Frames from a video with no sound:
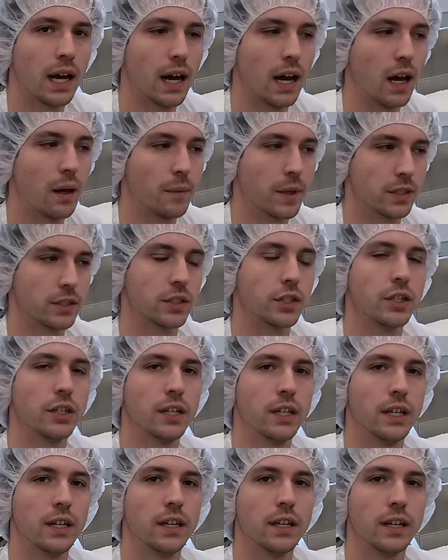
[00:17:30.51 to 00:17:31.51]
That's a
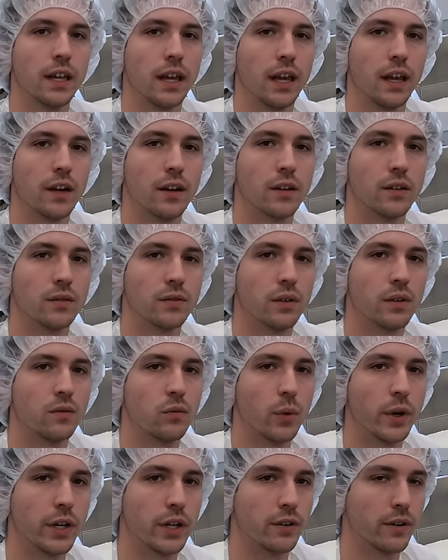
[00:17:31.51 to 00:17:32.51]
good indicator
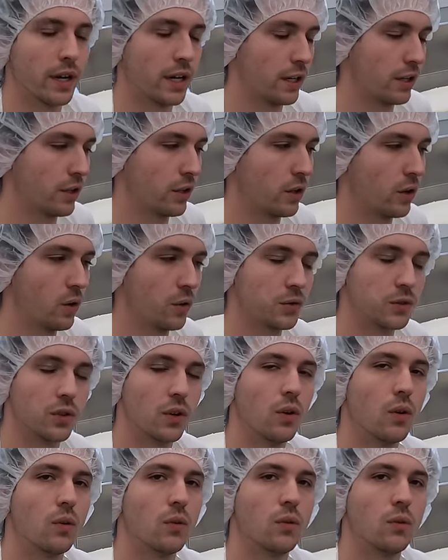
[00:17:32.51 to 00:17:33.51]
of when you're ready to go.
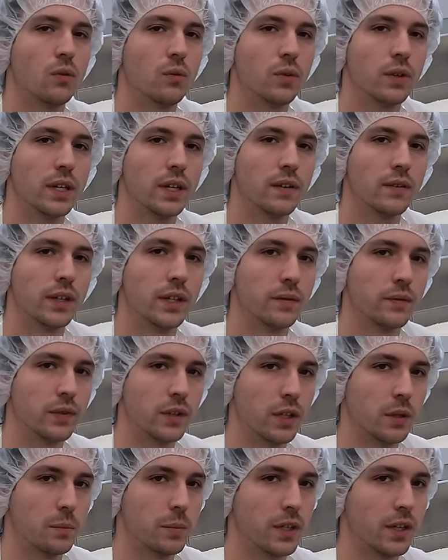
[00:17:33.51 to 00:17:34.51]
So we'll give it a
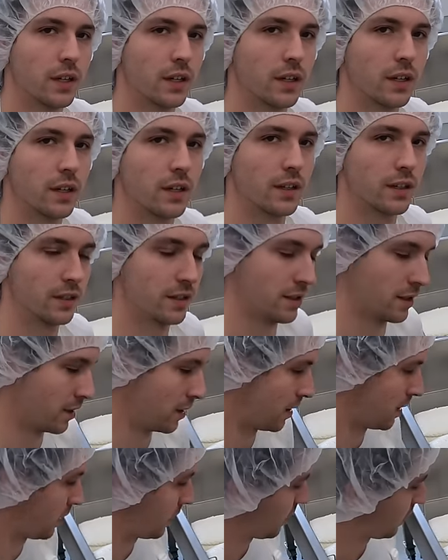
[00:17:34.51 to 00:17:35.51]
flip
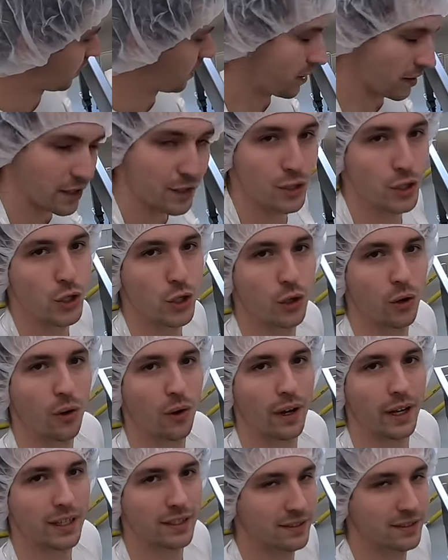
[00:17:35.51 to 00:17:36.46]
here and enjoy.